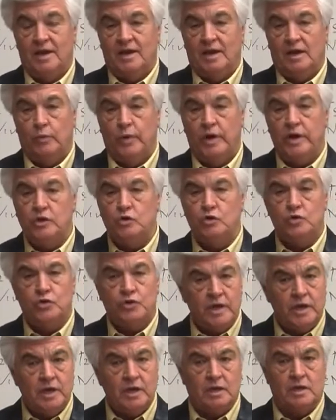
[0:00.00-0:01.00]
And when you
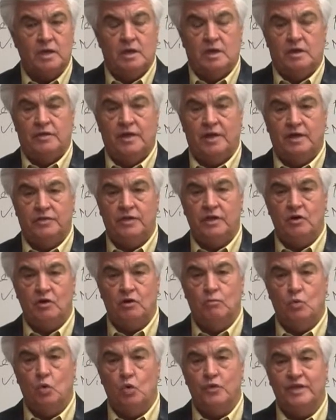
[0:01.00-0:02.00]
think that there
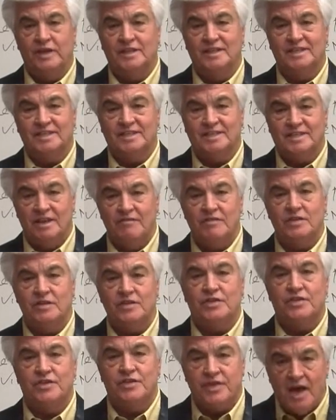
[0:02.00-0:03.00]
are more than
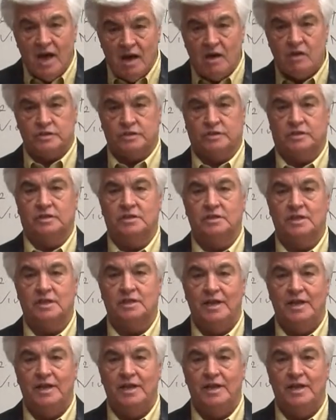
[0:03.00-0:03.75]
7,000